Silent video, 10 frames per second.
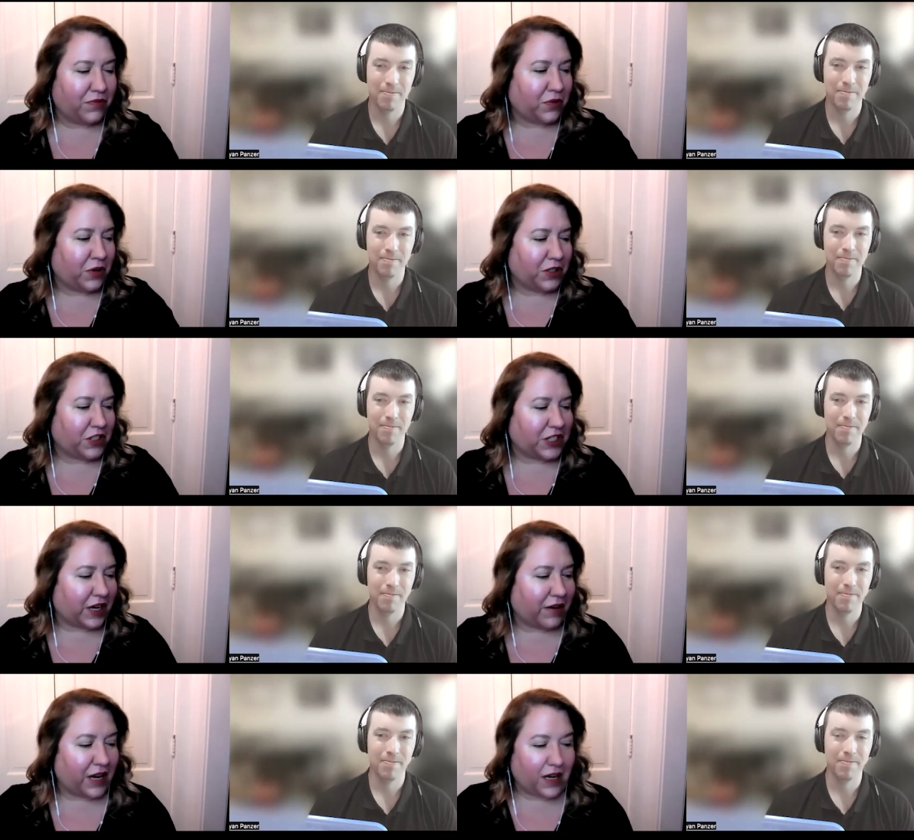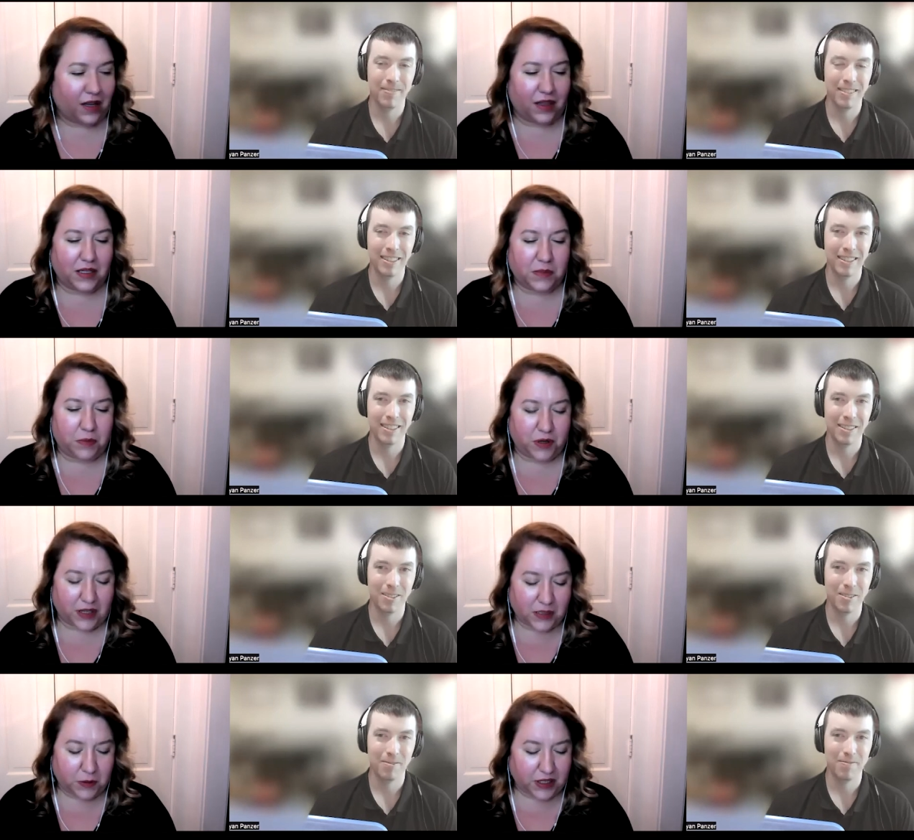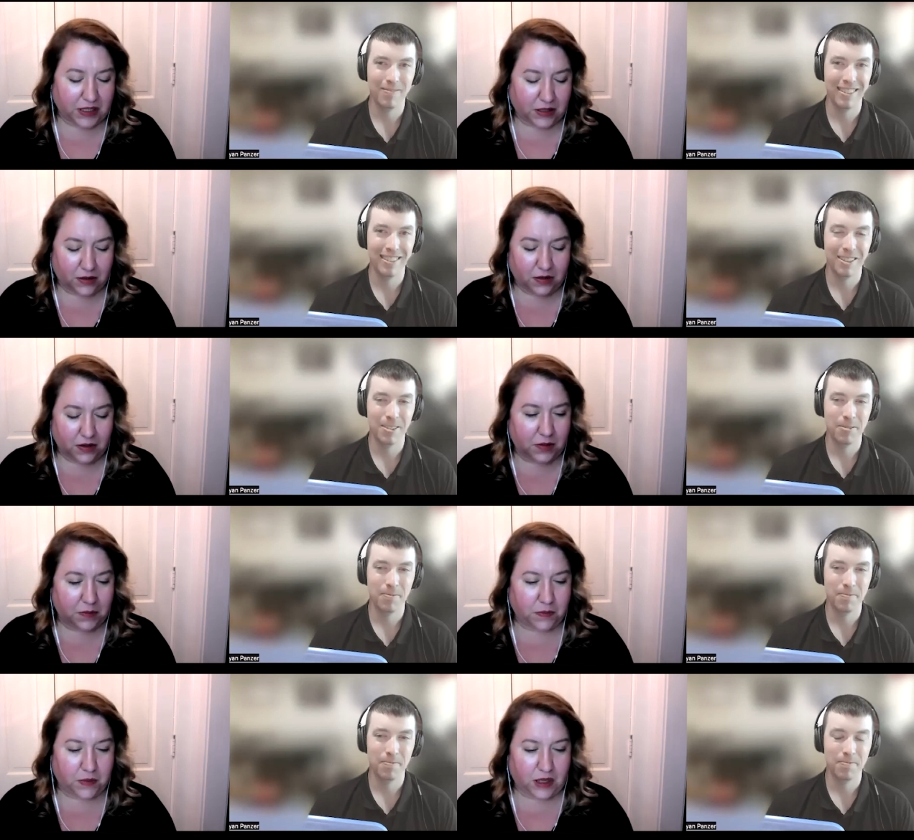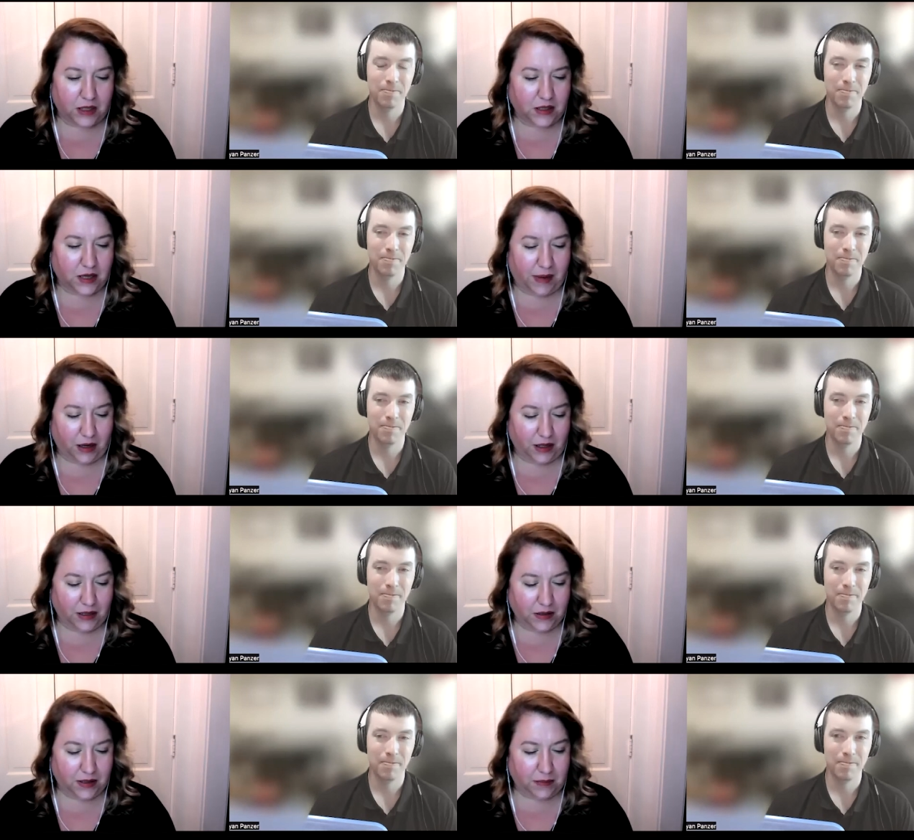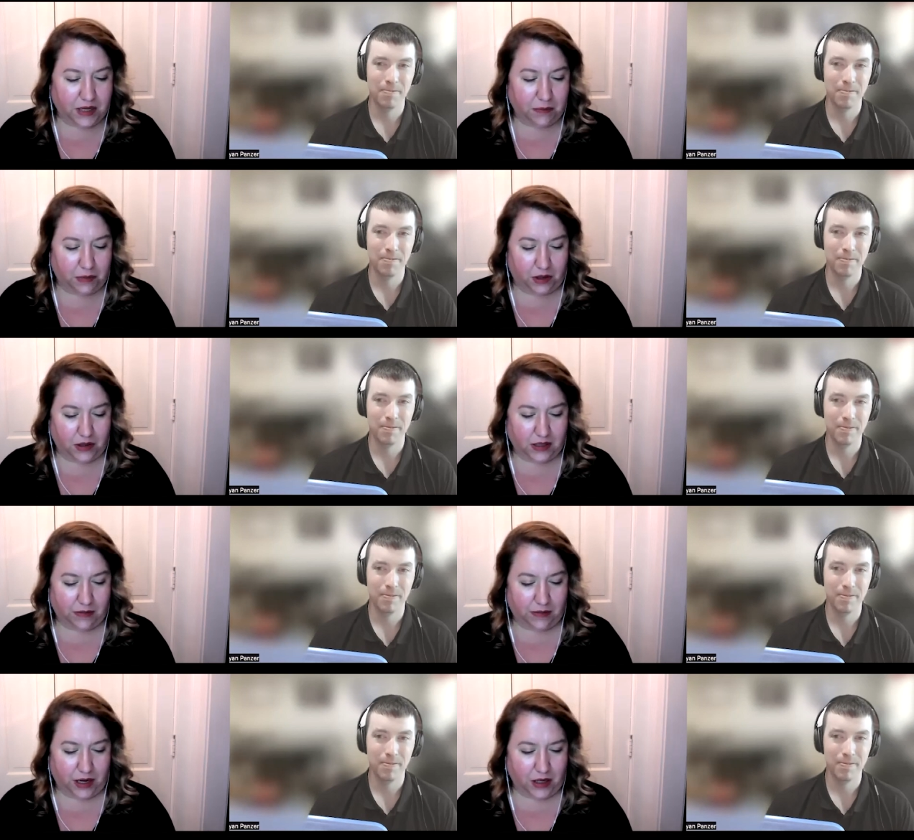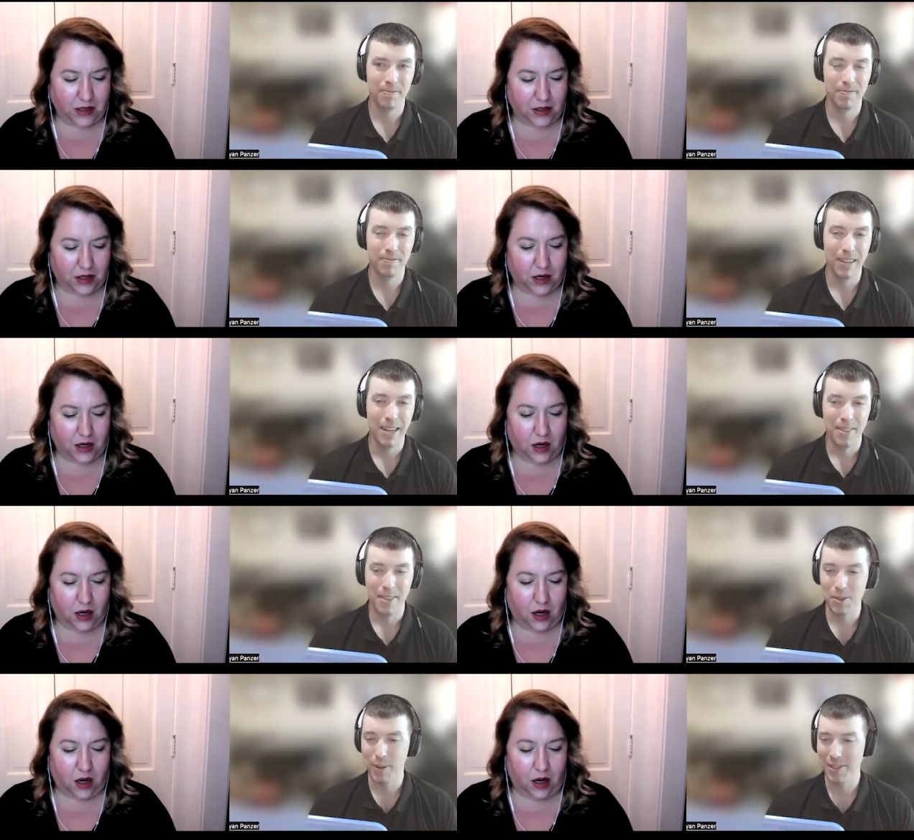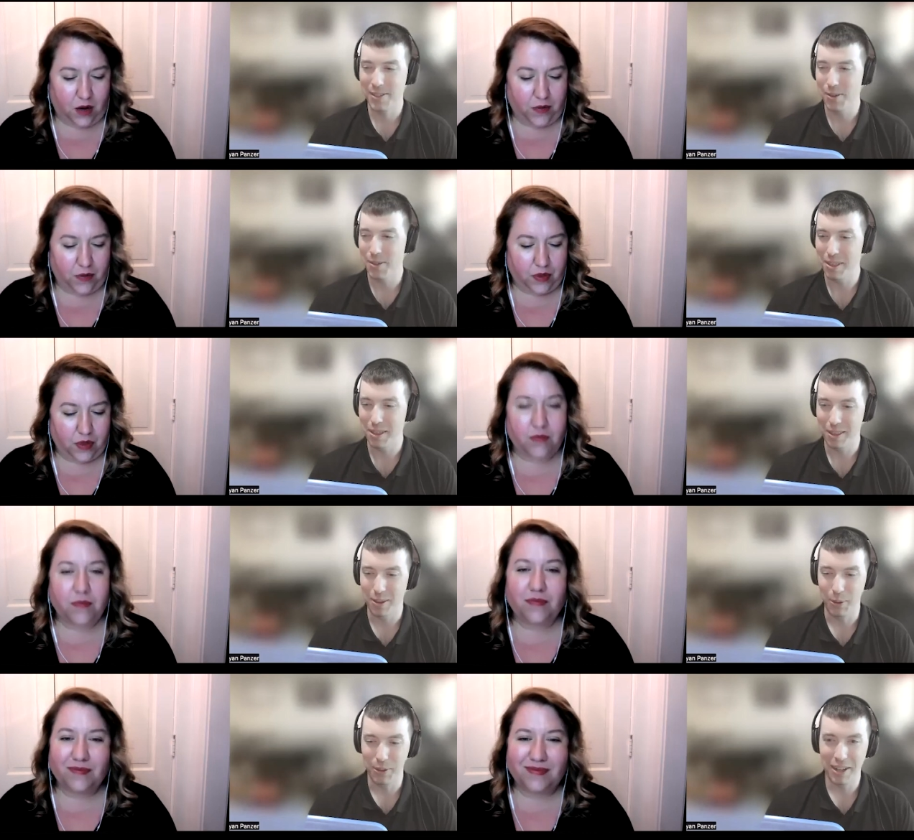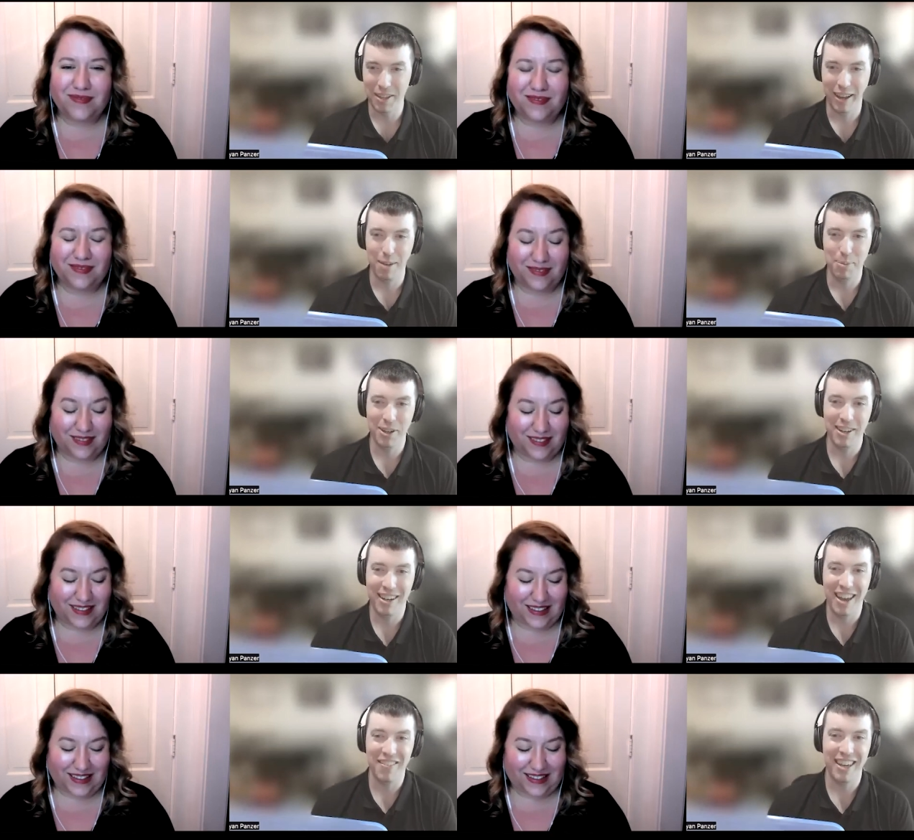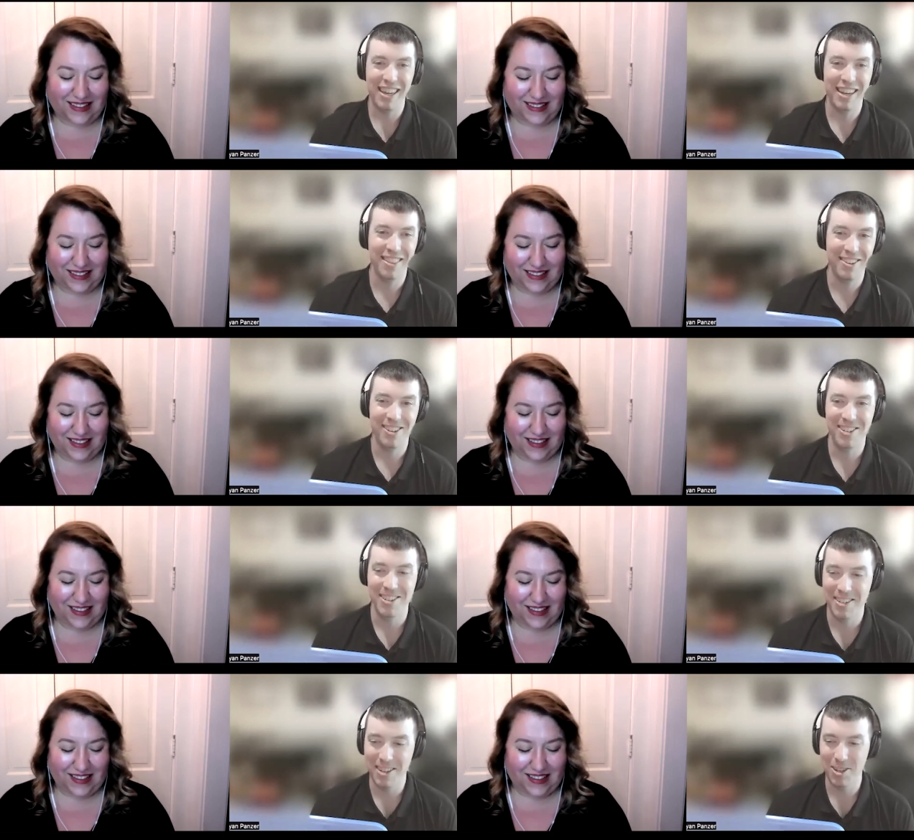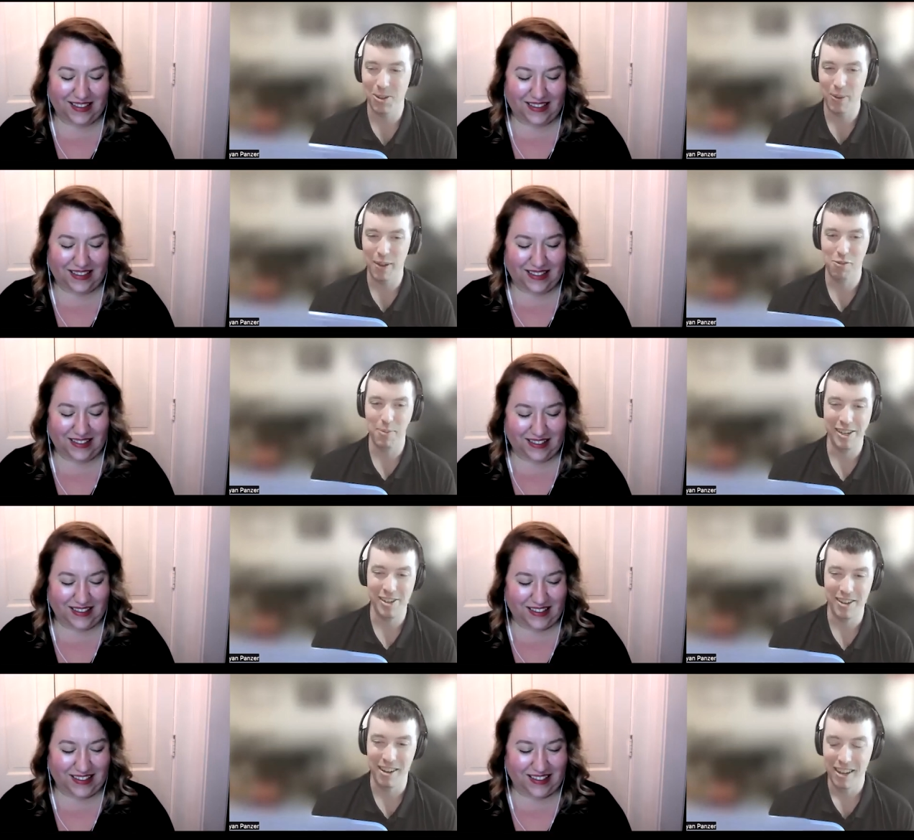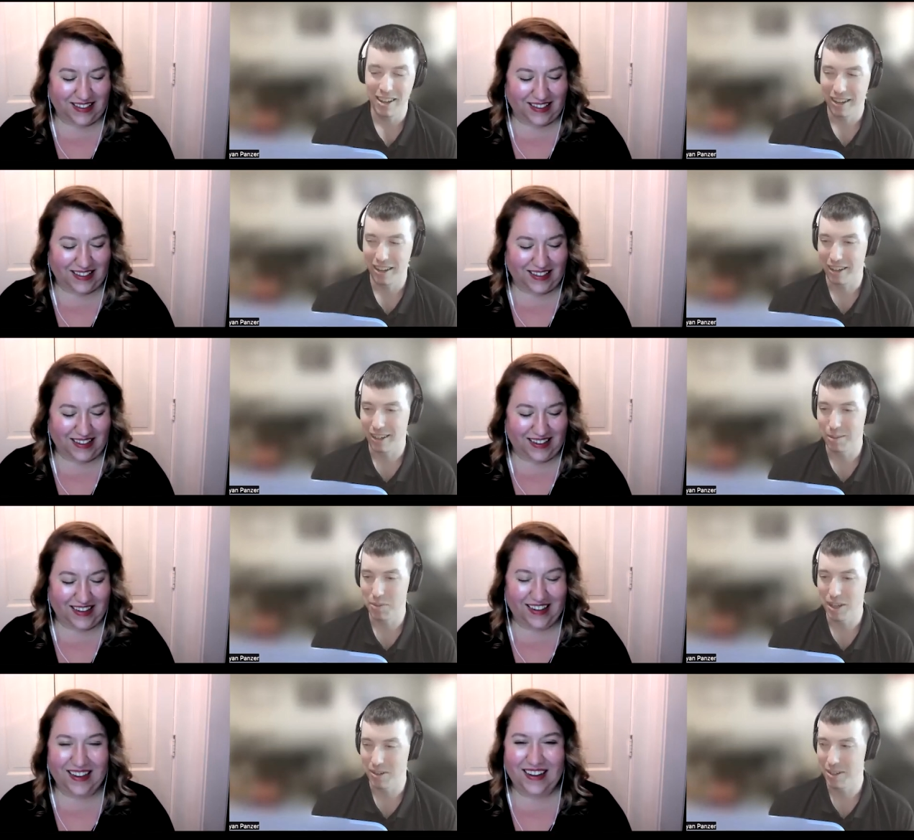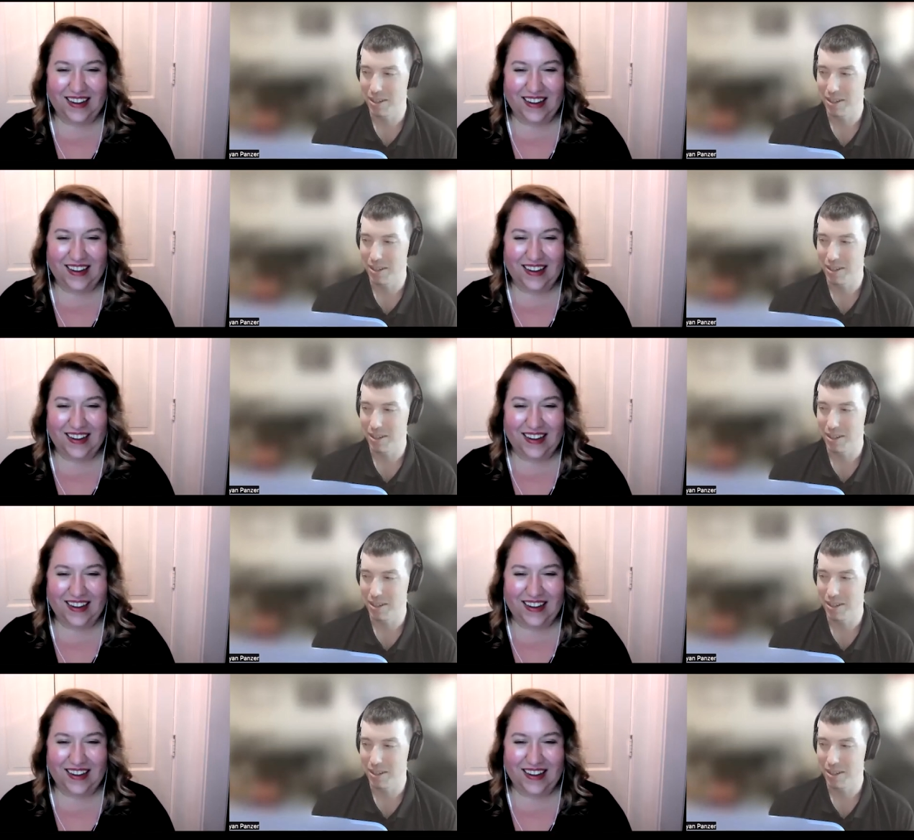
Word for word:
Speaker 1: for sharing this book. This book is uh, to come out in September. Is that right?
Speaker 2: That's right. So uh, the, the, the Holy and the Hybrid, Navigating the Church's Digital Reformation uh, comes out